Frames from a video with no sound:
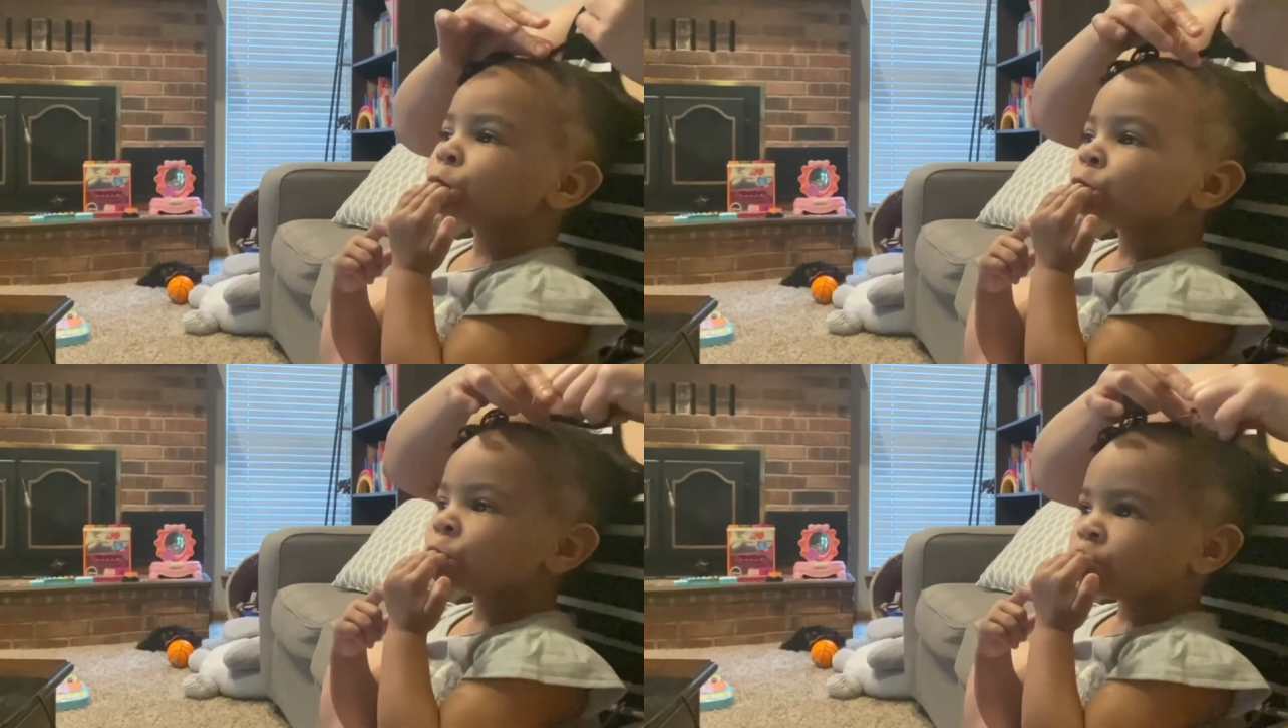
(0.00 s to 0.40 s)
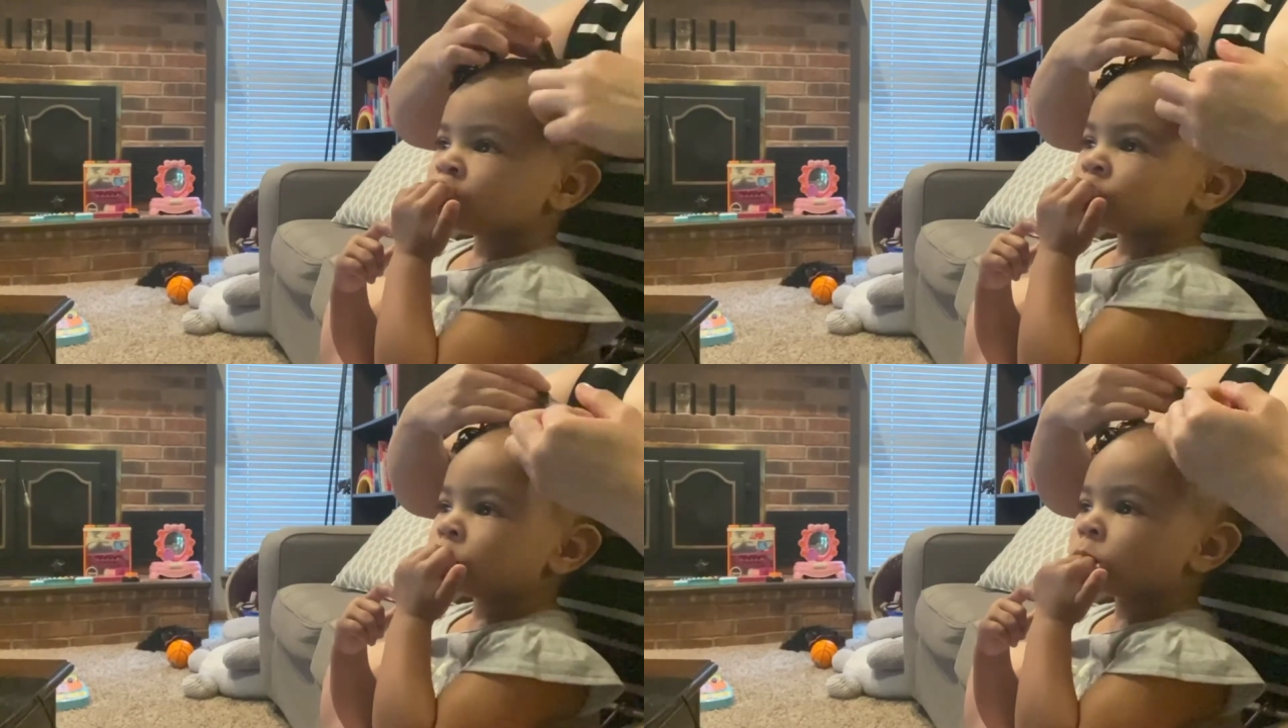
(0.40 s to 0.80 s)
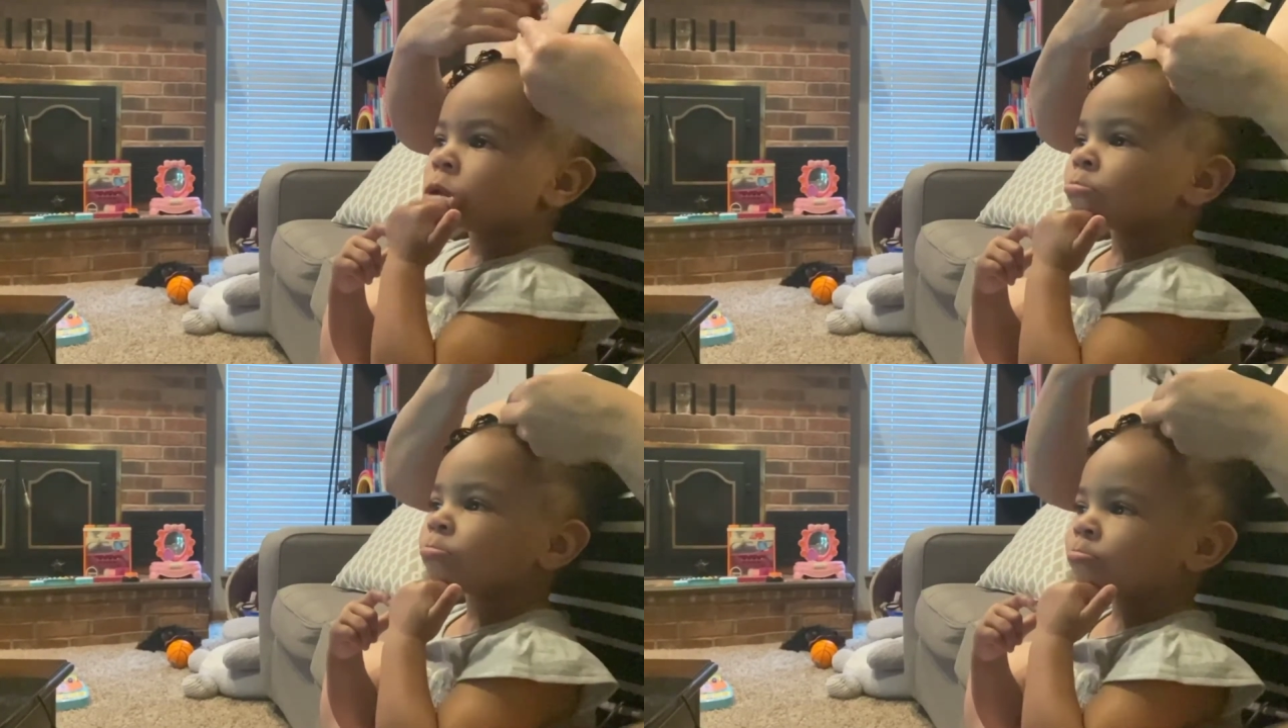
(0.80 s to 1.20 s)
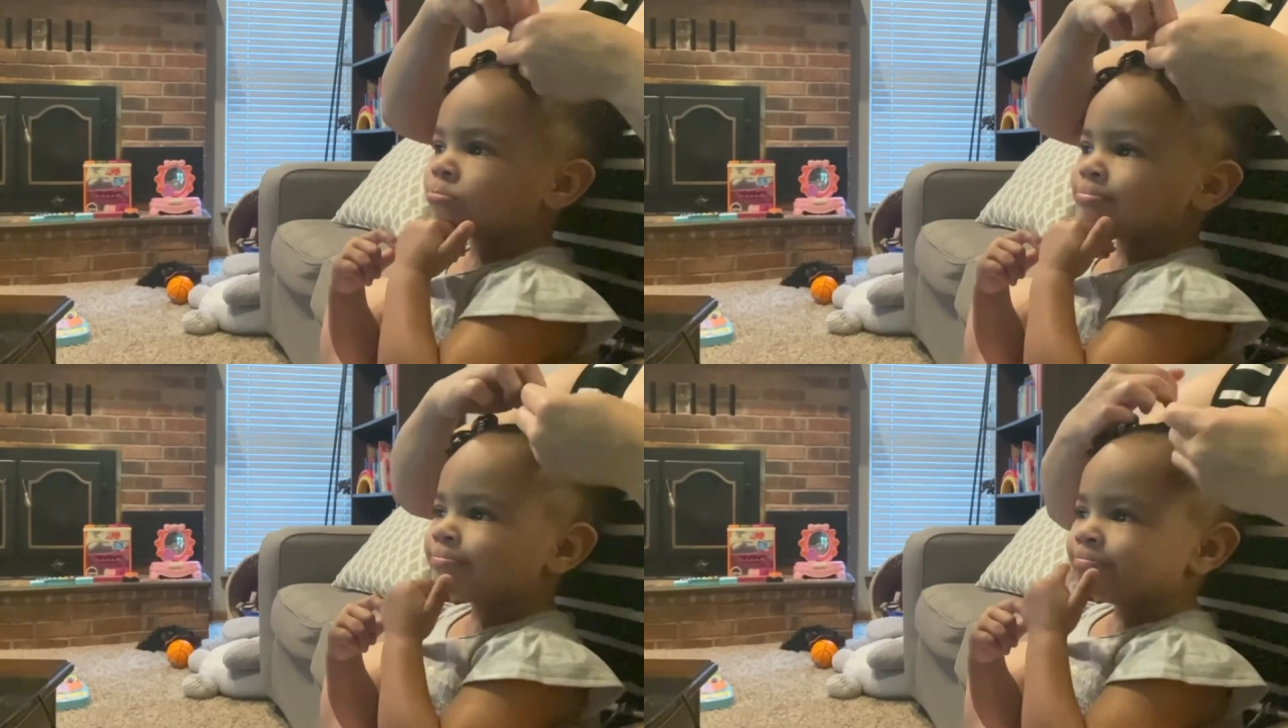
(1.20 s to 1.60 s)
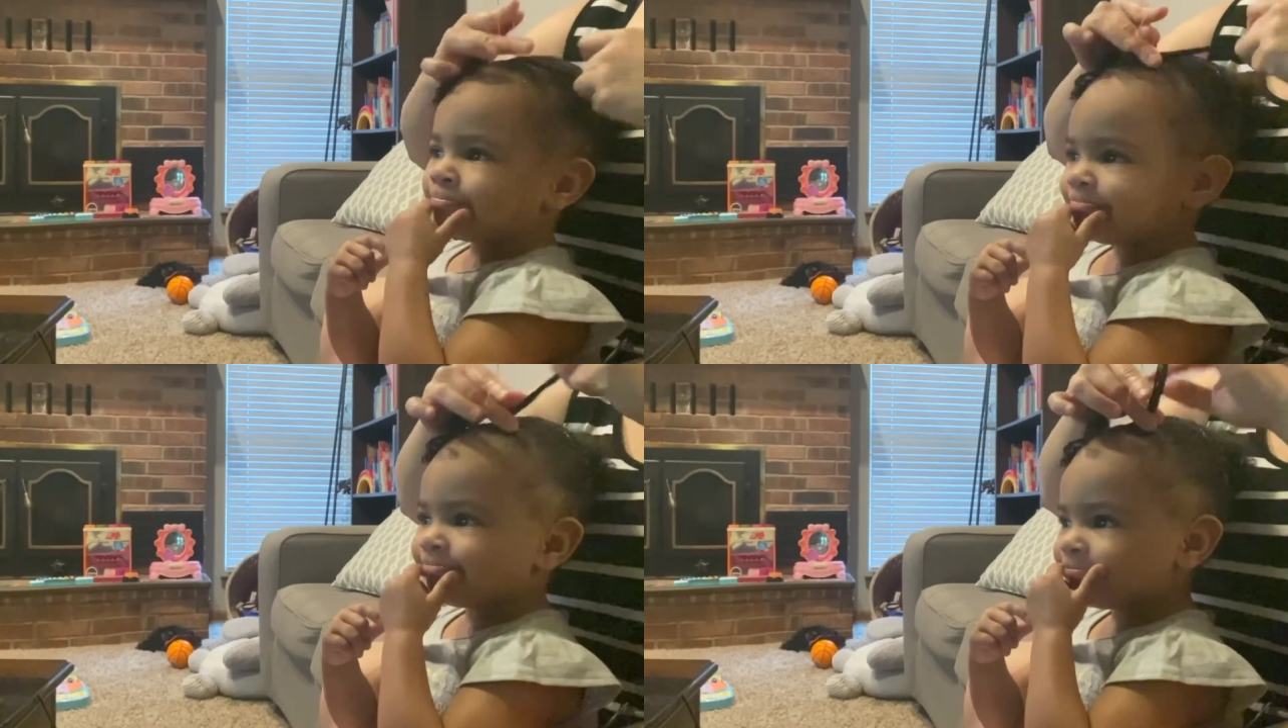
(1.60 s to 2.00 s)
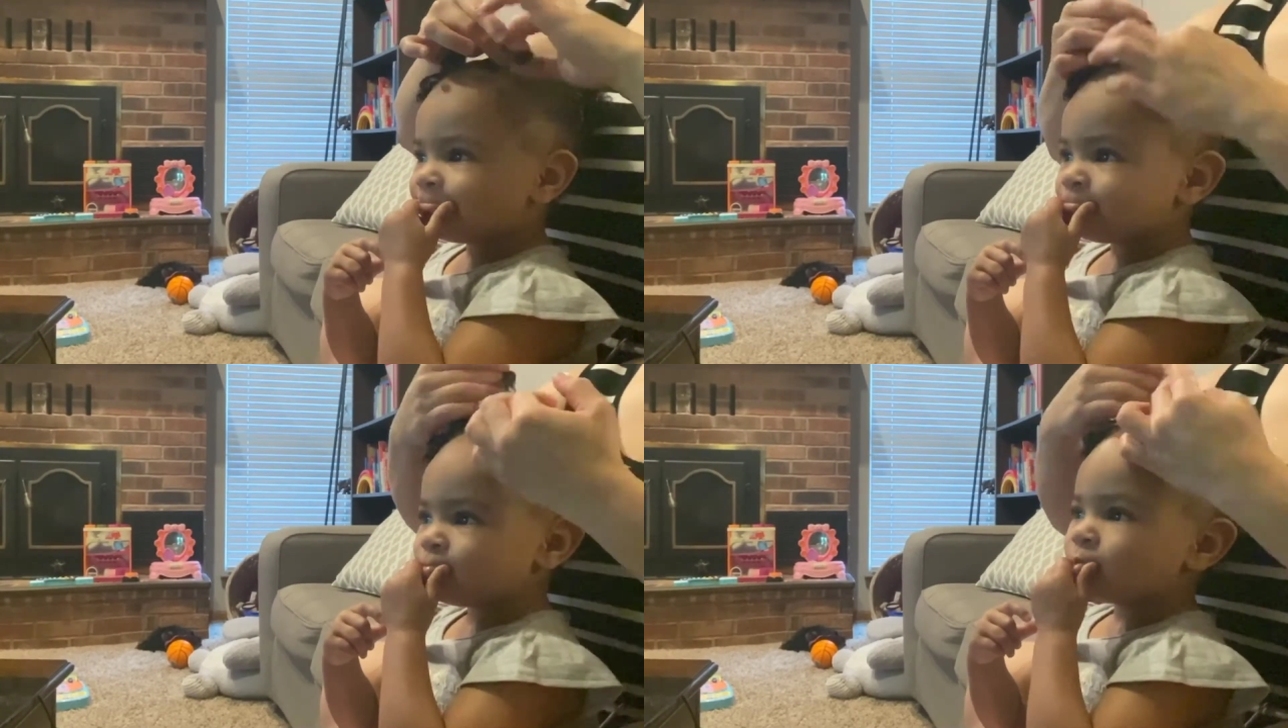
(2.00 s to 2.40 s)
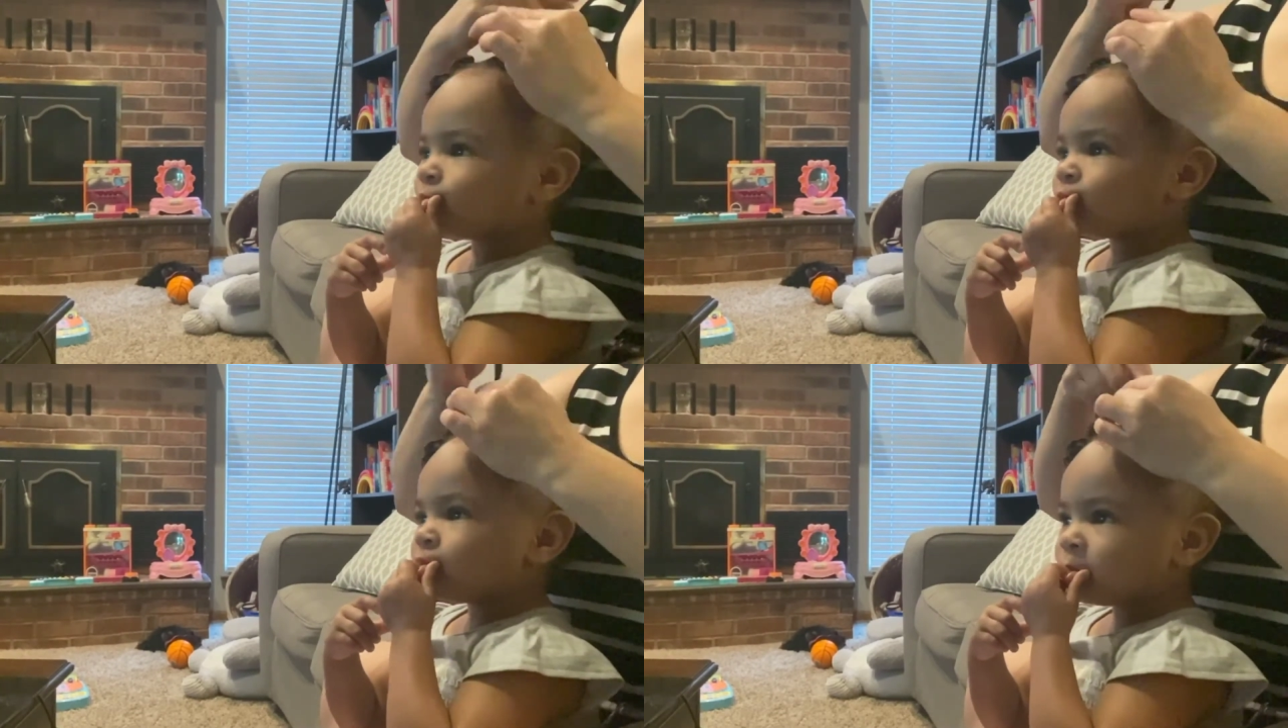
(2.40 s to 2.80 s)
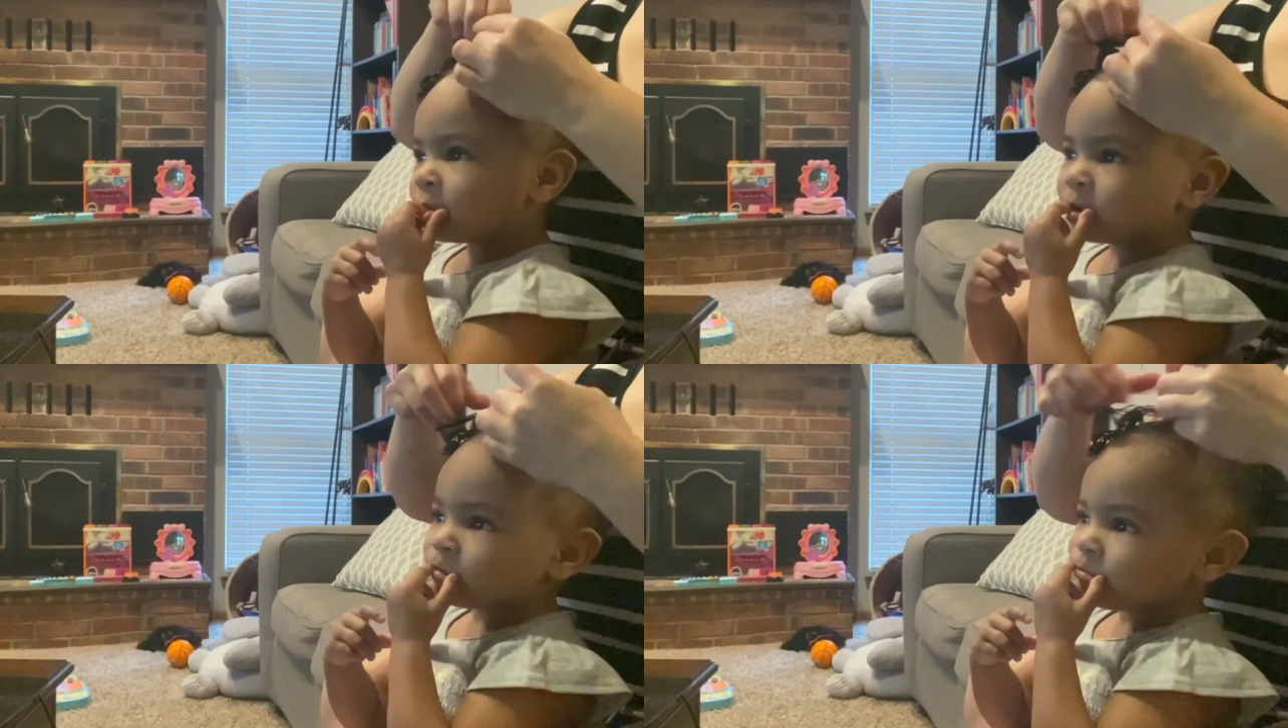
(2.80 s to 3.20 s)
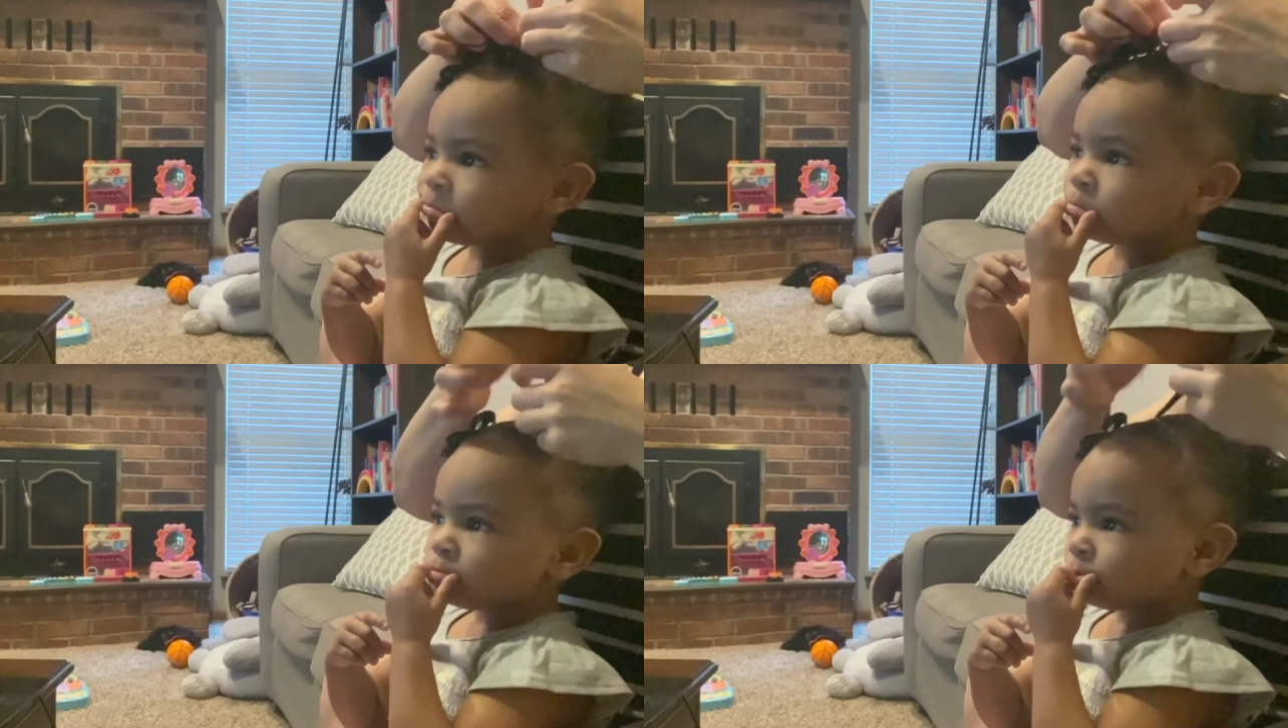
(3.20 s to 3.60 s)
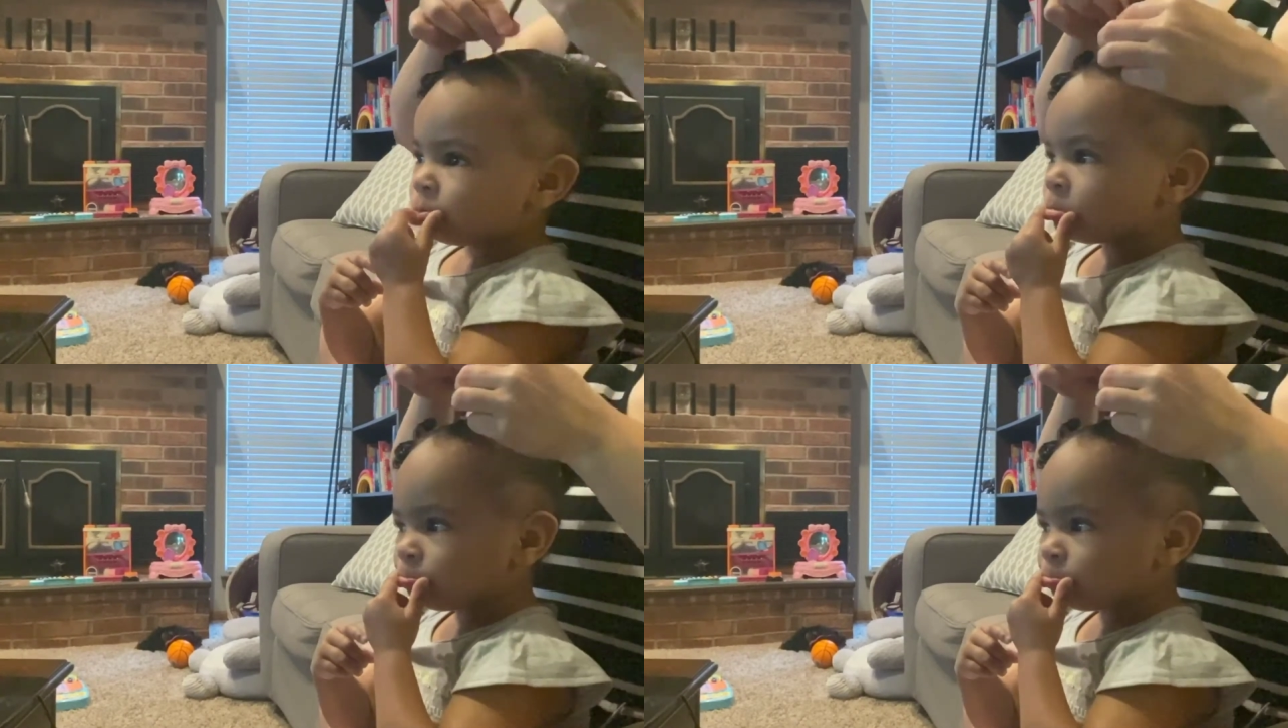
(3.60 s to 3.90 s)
And another great thing about elastic bands is that you can do like any color.